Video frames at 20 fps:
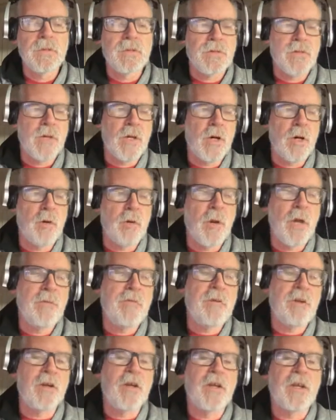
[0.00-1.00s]
So if
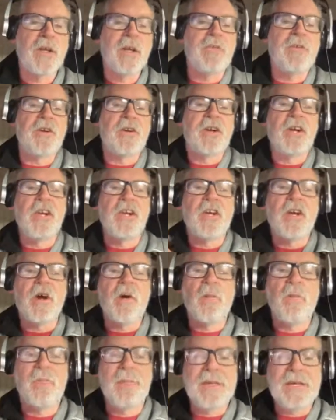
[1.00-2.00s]
you're gonna go
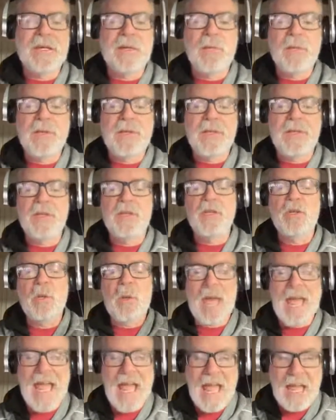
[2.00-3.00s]
big with it, you
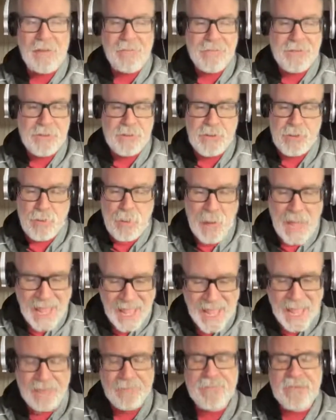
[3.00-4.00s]
have
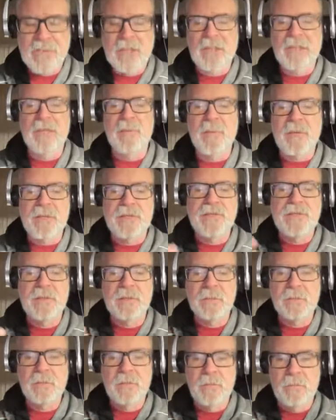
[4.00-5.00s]
to limit.
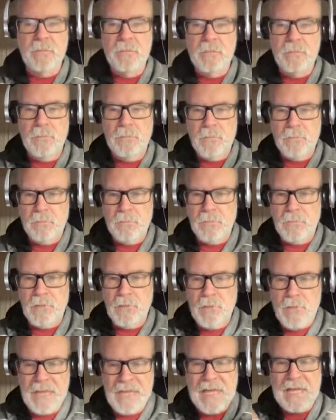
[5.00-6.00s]

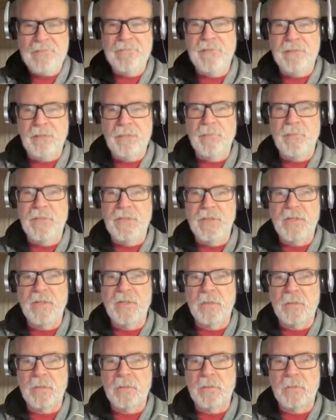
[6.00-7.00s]
You have to limit
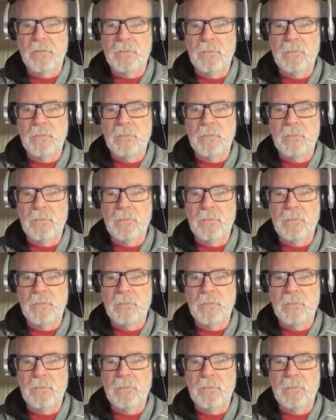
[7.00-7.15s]
your